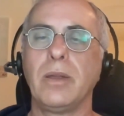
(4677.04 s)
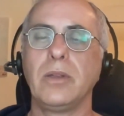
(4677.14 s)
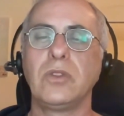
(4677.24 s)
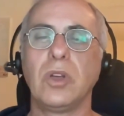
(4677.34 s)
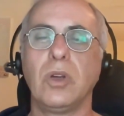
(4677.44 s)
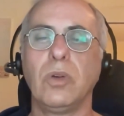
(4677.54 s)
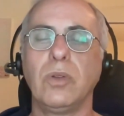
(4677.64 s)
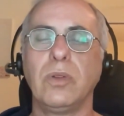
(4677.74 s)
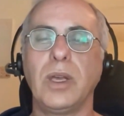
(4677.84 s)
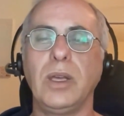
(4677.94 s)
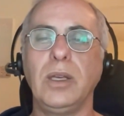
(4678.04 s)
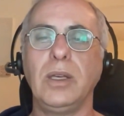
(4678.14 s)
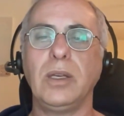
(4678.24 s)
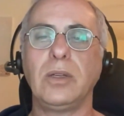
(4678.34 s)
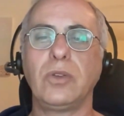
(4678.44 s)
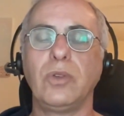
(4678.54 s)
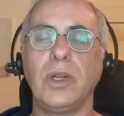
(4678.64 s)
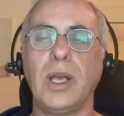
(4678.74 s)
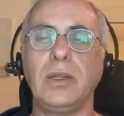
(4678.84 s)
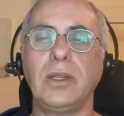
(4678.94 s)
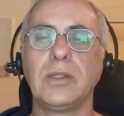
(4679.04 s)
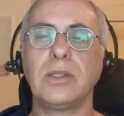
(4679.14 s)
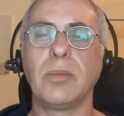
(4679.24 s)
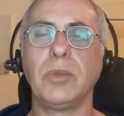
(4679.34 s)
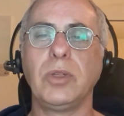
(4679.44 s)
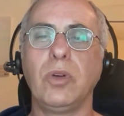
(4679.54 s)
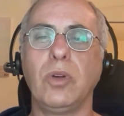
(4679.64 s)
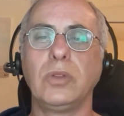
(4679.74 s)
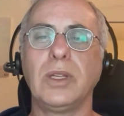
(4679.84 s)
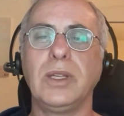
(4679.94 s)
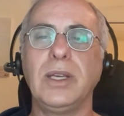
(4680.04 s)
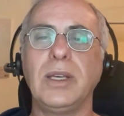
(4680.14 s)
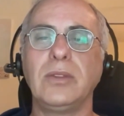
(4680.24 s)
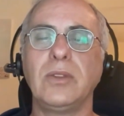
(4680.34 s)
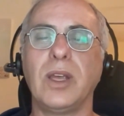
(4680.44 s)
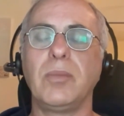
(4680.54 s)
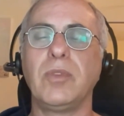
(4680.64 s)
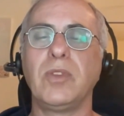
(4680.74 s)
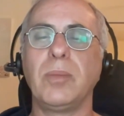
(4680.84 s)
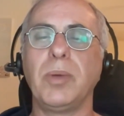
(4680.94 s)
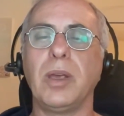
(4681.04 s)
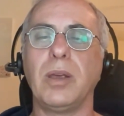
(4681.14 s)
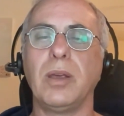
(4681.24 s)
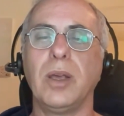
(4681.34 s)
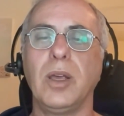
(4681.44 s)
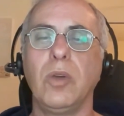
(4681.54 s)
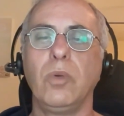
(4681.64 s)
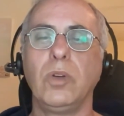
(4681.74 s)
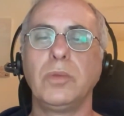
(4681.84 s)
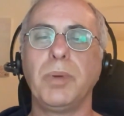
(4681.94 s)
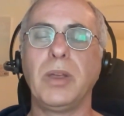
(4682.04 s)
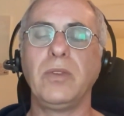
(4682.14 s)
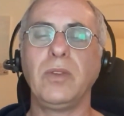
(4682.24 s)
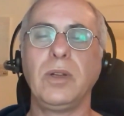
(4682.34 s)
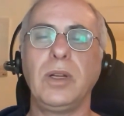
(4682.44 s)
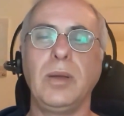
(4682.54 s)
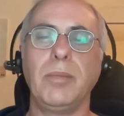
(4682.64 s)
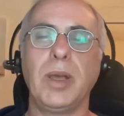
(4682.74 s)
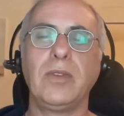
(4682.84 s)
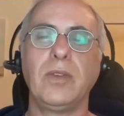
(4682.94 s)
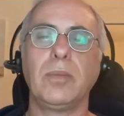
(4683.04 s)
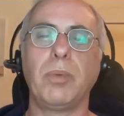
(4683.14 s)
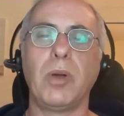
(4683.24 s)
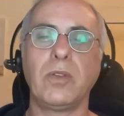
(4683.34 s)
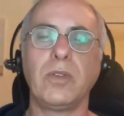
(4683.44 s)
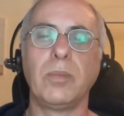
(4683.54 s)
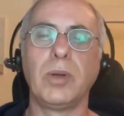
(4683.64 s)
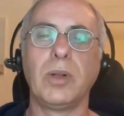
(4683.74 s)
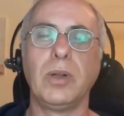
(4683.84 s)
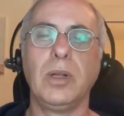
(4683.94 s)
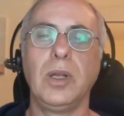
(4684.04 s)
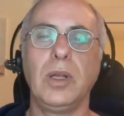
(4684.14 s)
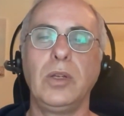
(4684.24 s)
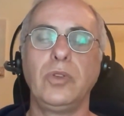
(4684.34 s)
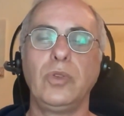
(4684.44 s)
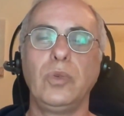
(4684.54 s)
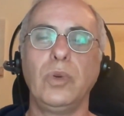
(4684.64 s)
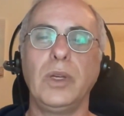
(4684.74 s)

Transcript: So they created something called Git MCP, which basically makes it possible to